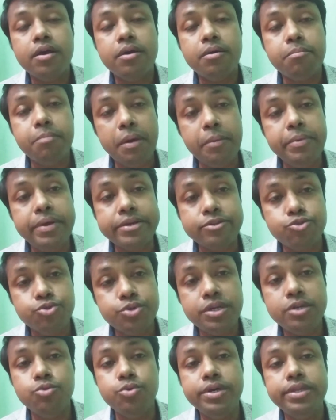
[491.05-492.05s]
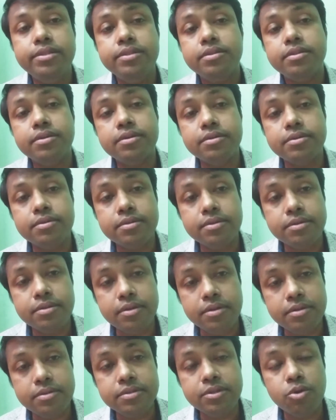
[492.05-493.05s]
may be associated with
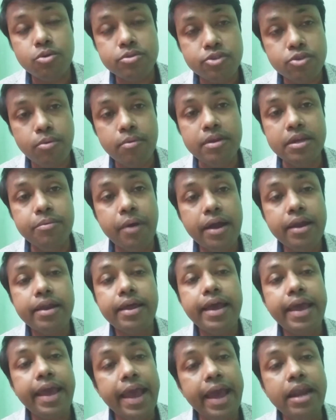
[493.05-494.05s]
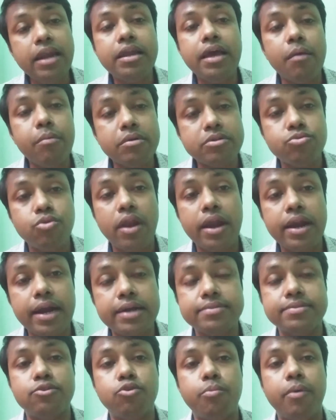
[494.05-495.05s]
cirrhosis of liver and hepatocellular
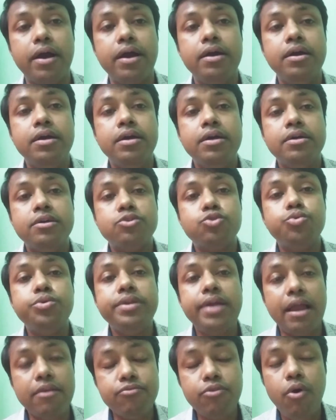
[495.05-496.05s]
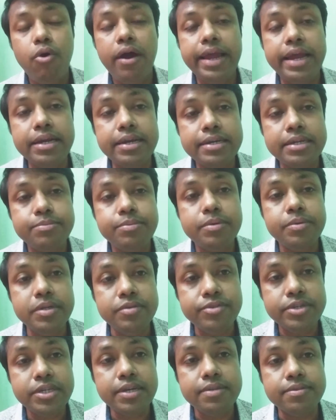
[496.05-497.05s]
carcinoma. So, in alpha-1 antitrypsin
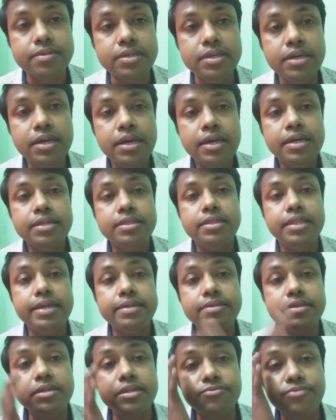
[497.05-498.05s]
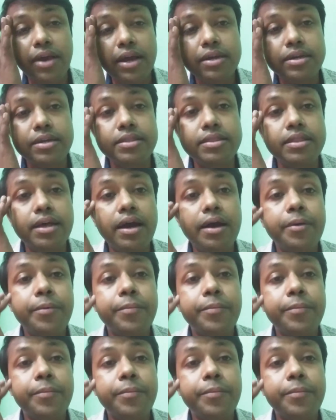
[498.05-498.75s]
deficiency, there is a defect in the